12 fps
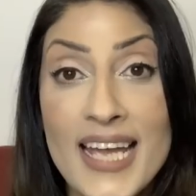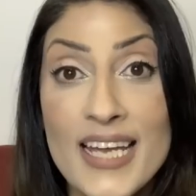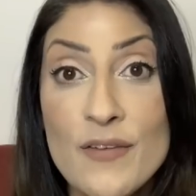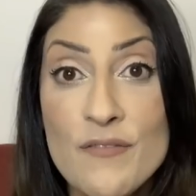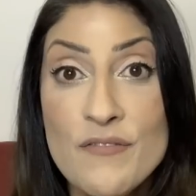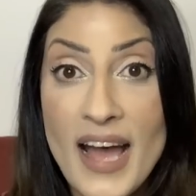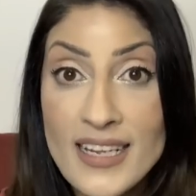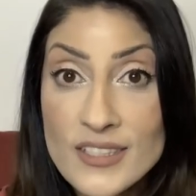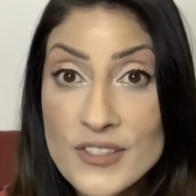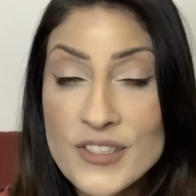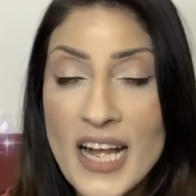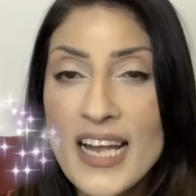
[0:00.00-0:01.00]

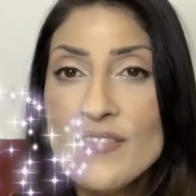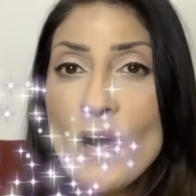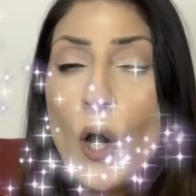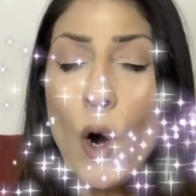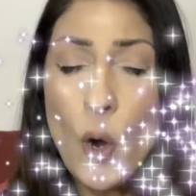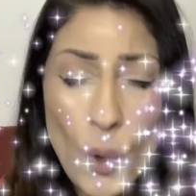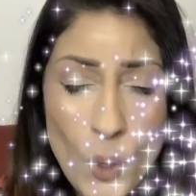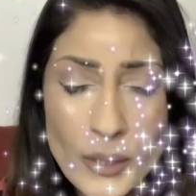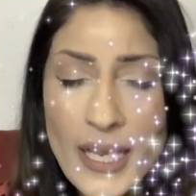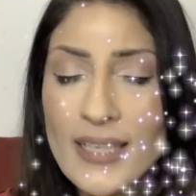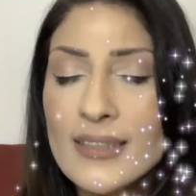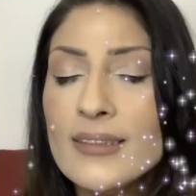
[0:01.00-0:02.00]
Events, I have a whole
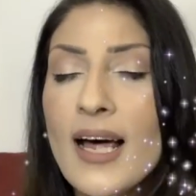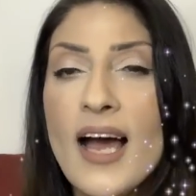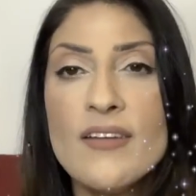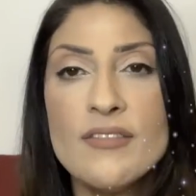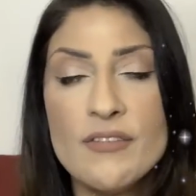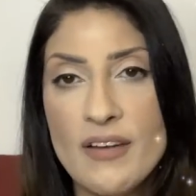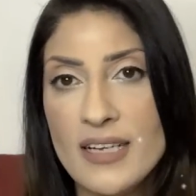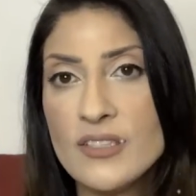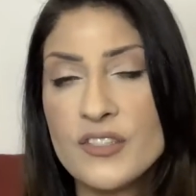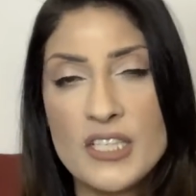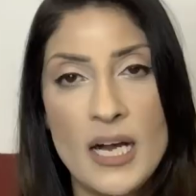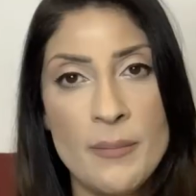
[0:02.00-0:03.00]
lot of live
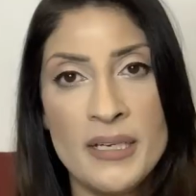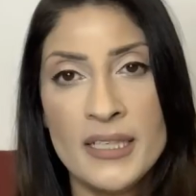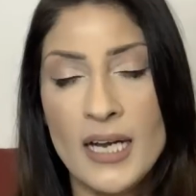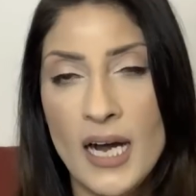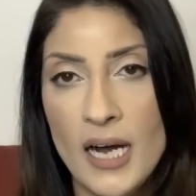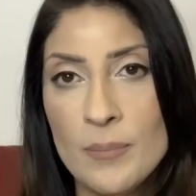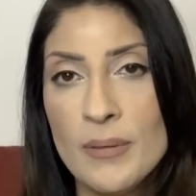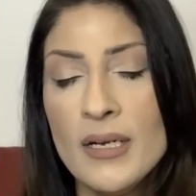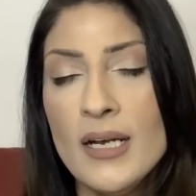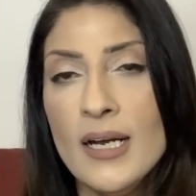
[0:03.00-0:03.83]
events coming up.